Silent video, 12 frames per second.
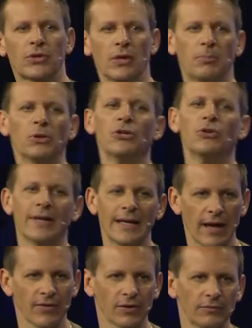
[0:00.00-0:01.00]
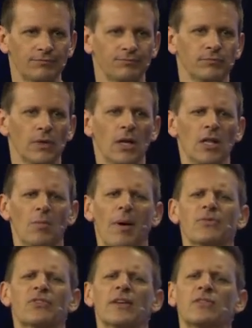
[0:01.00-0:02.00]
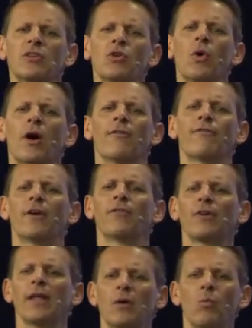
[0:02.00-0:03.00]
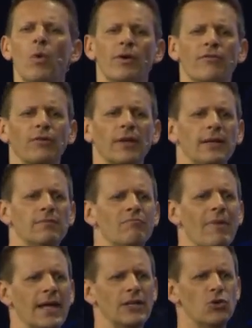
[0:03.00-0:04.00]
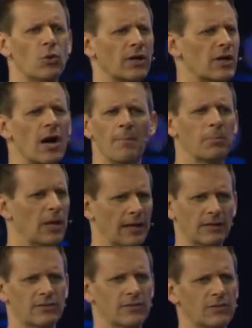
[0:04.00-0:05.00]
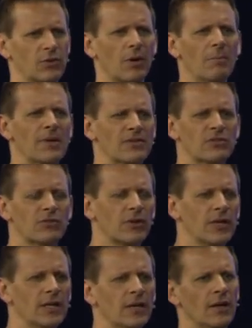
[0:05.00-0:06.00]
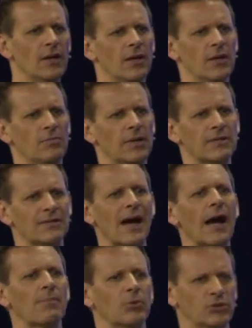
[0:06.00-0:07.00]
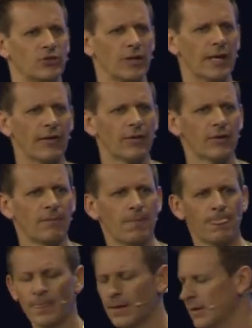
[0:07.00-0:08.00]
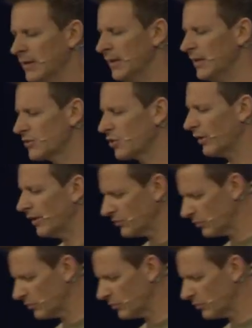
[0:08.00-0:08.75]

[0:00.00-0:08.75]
going to put you together. The Bible says that you are fearfully and wonderfully made. You are complex. You're a mystery because God put you together. And so here's